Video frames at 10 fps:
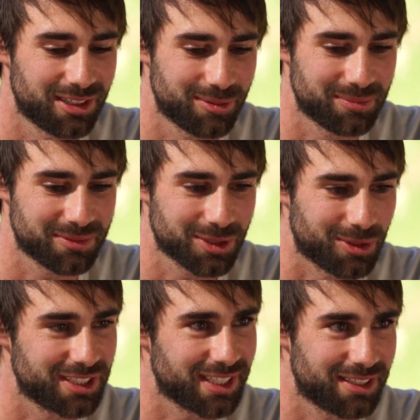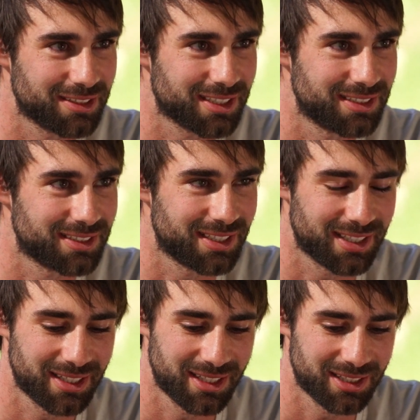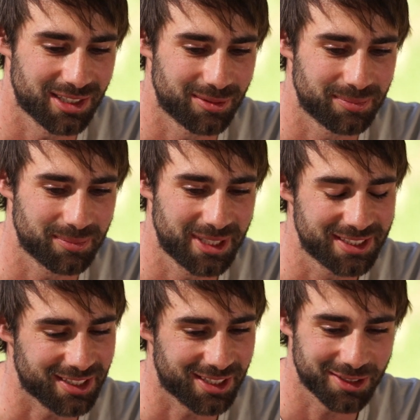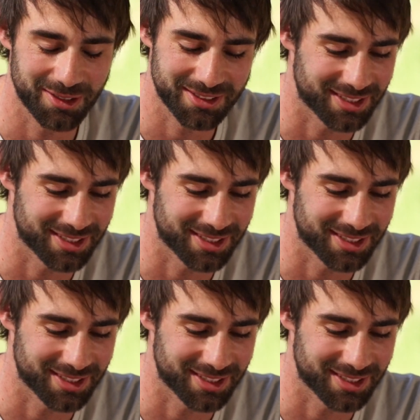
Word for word: um, to watch out because um, he saw the,